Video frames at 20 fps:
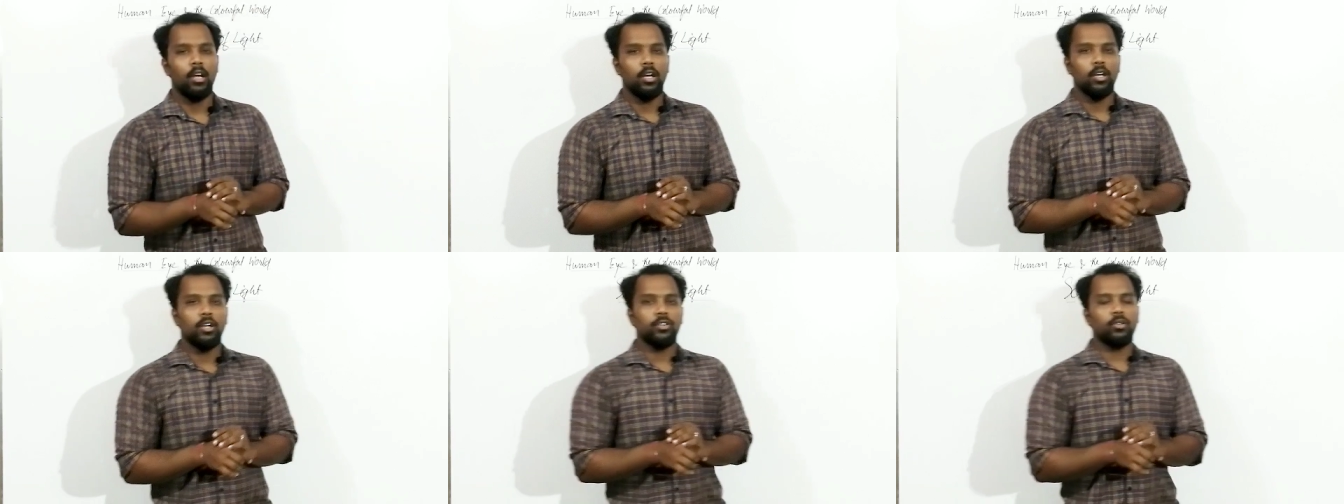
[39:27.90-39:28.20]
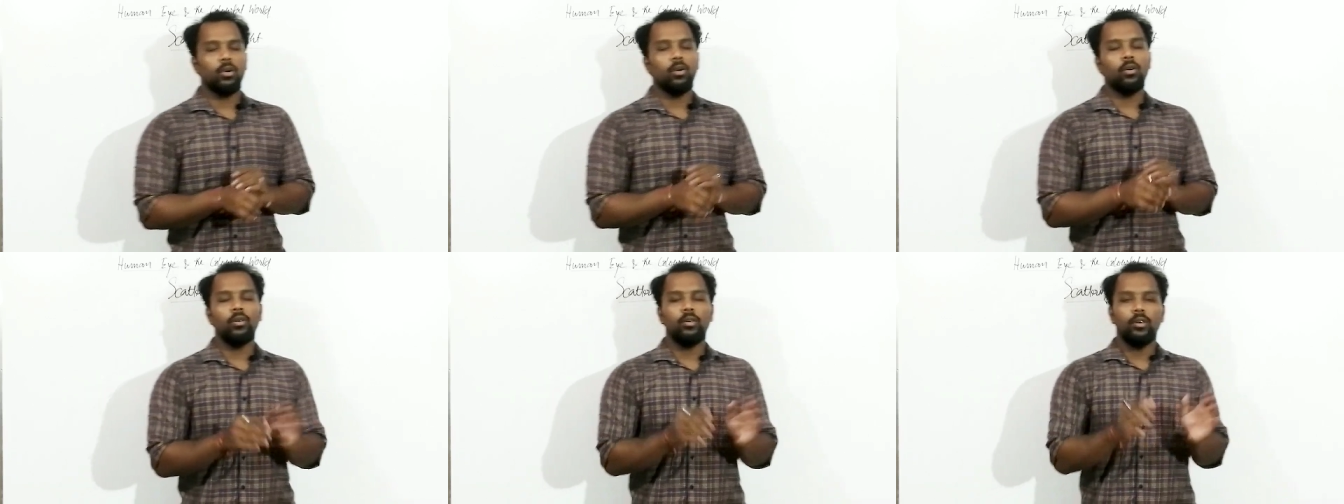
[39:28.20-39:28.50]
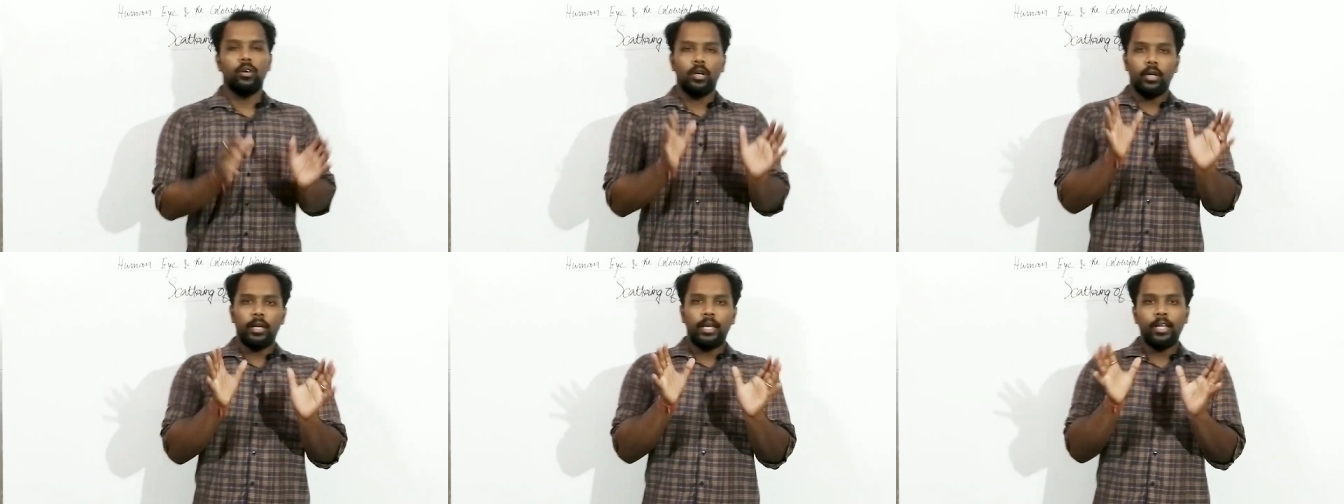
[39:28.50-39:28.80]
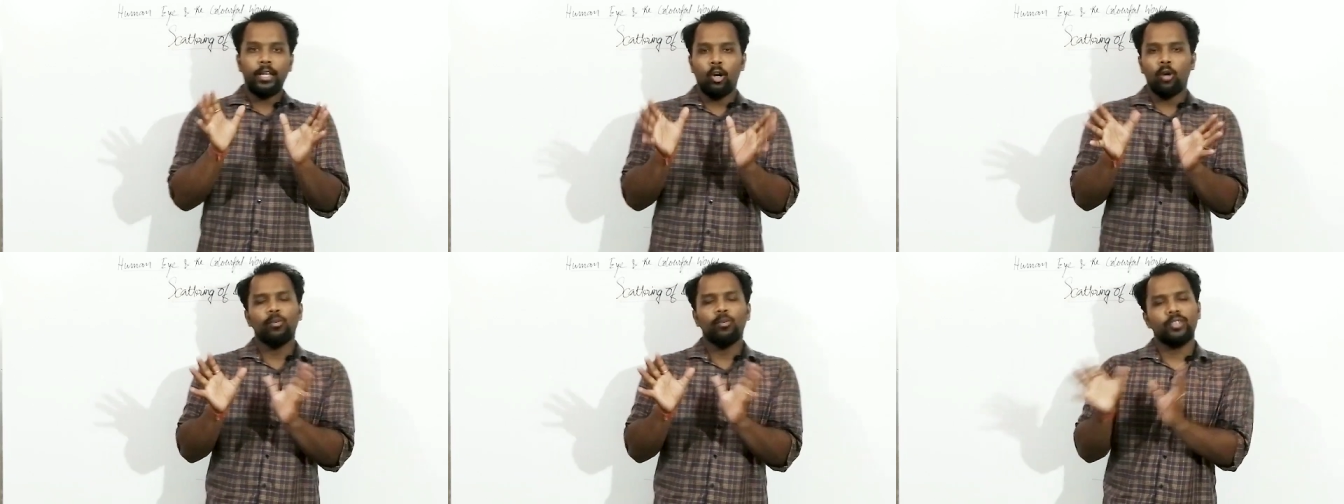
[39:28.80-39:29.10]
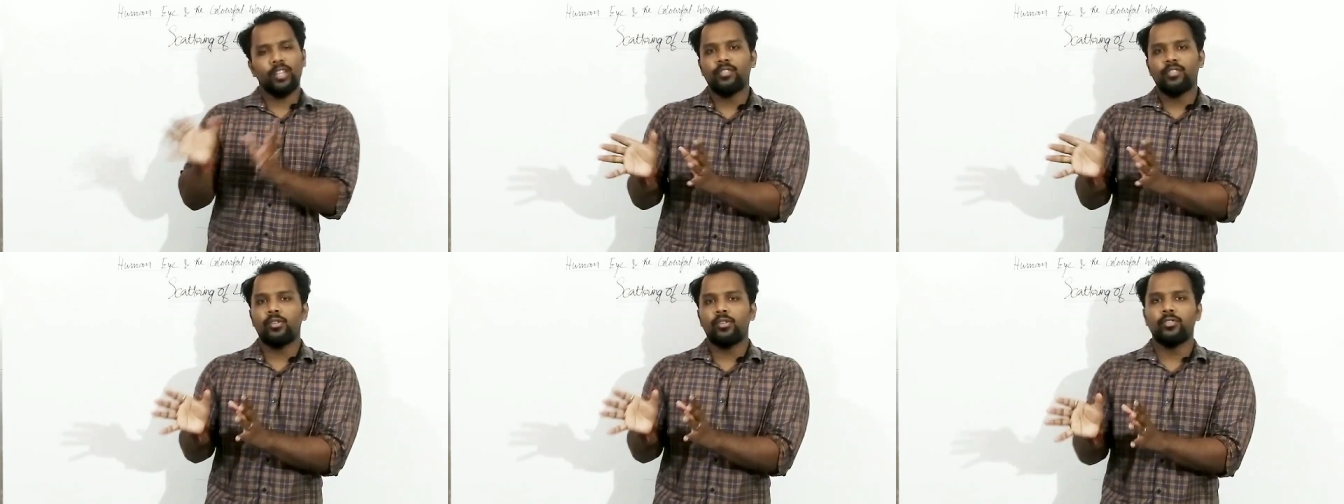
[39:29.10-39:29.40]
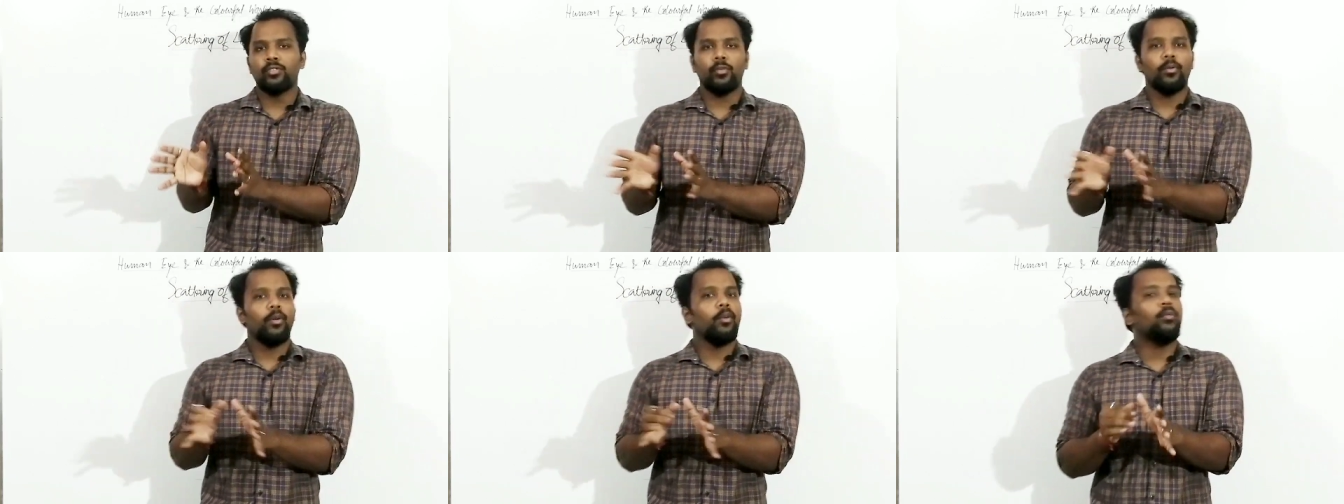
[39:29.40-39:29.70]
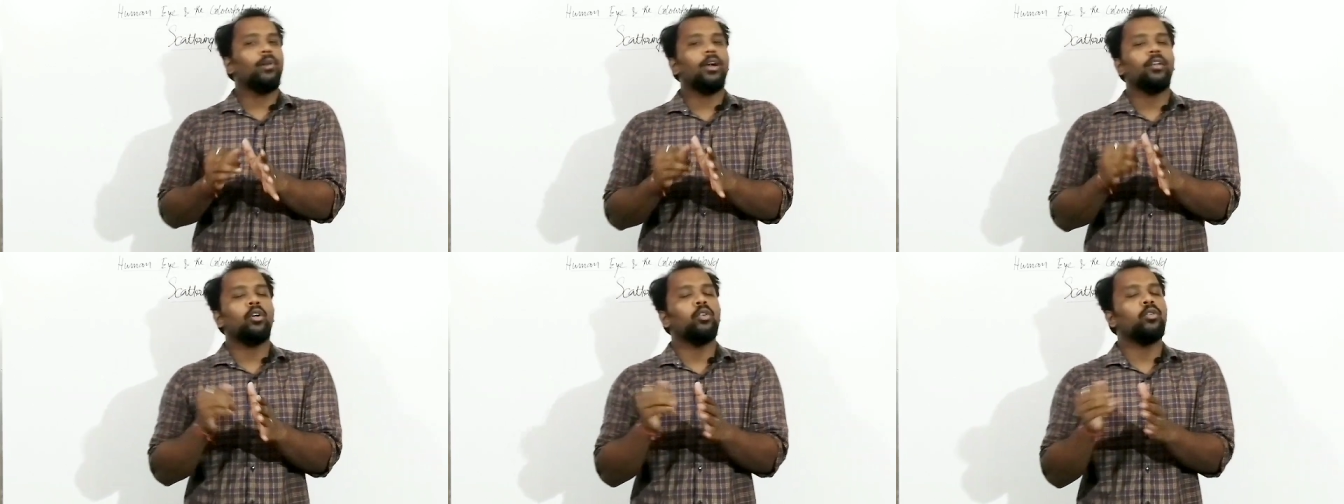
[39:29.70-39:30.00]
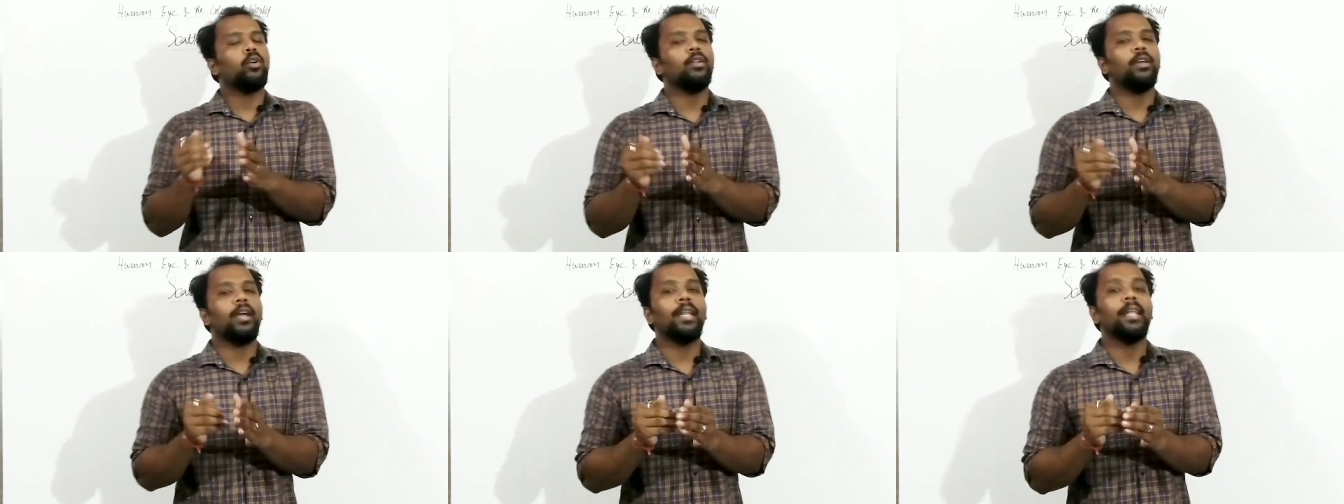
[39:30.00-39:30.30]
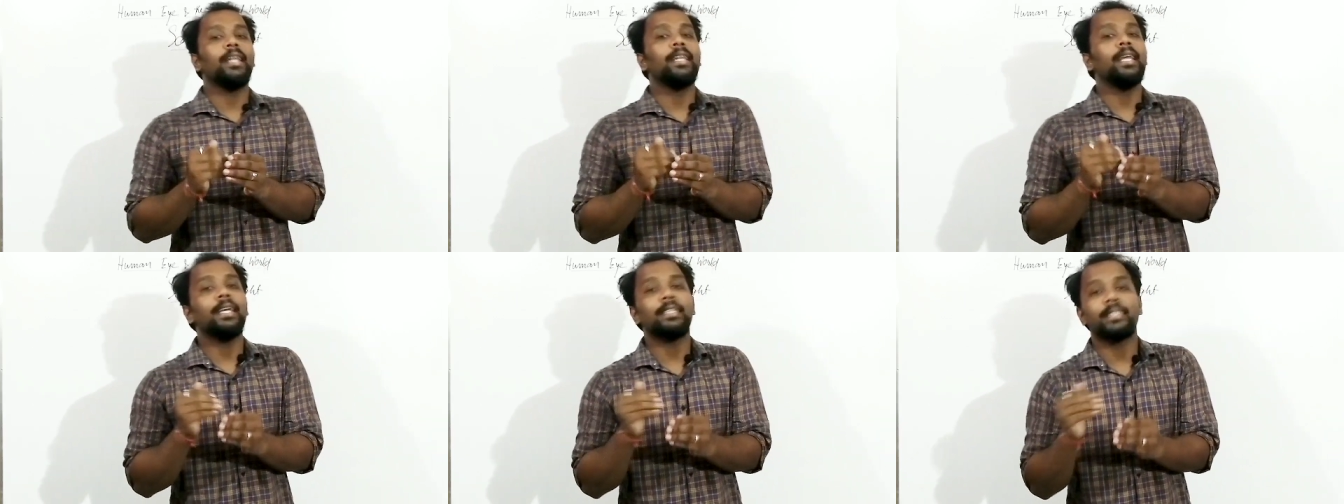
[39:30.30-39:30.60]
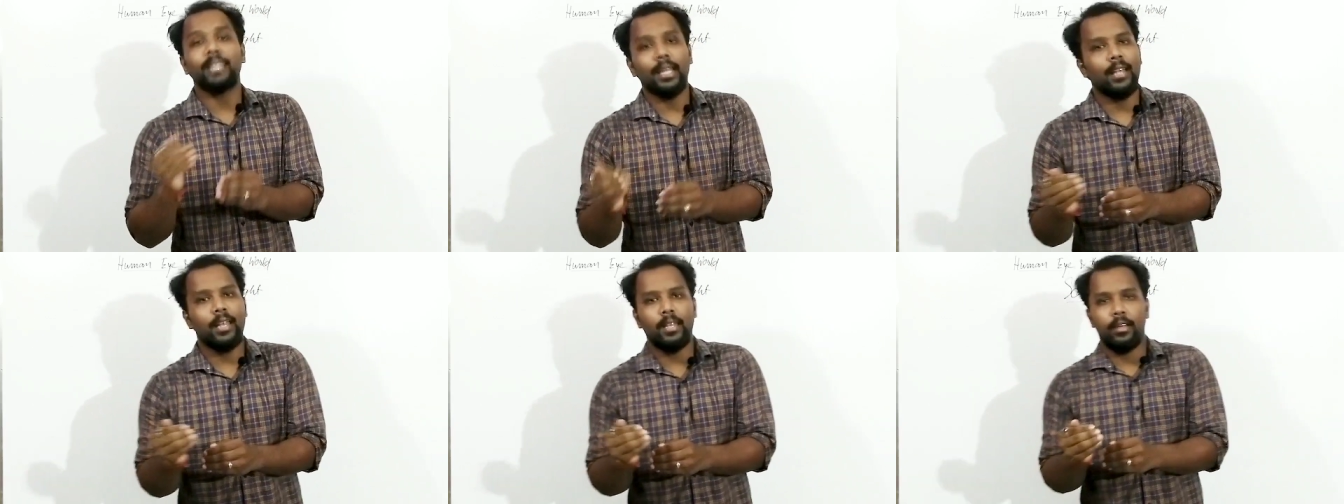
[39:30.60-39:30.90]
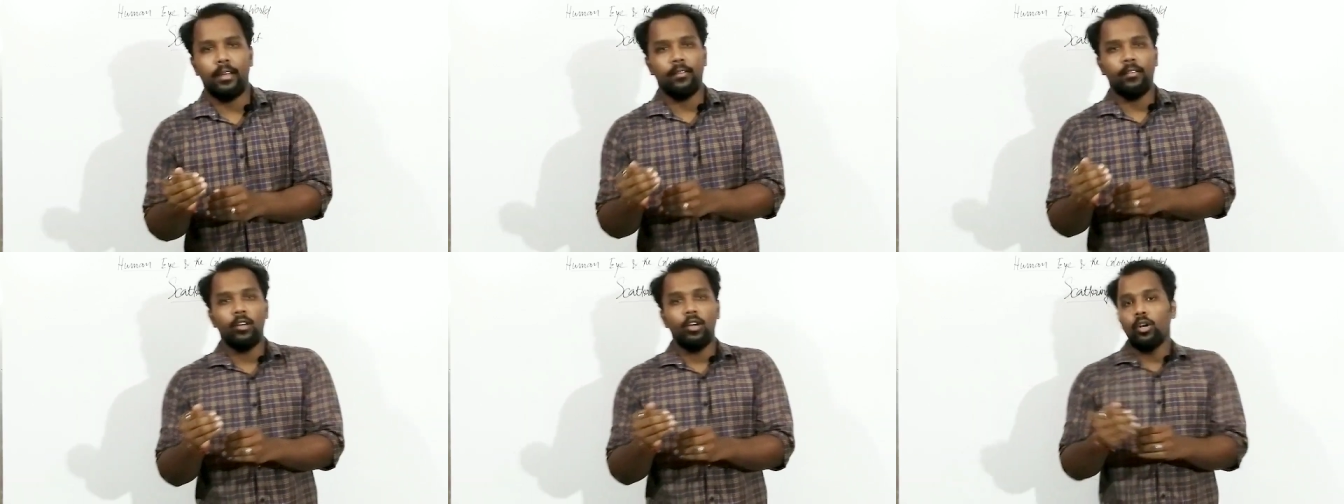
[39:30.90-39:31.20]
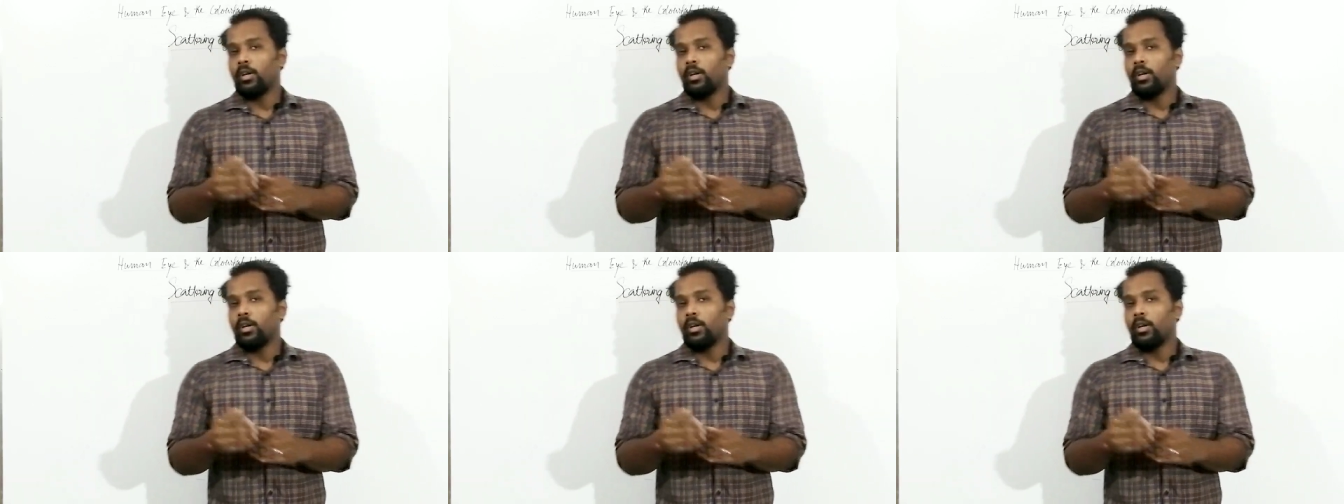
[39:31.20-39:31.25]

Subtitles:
so in homogeneous solution we are not going to get any scattering.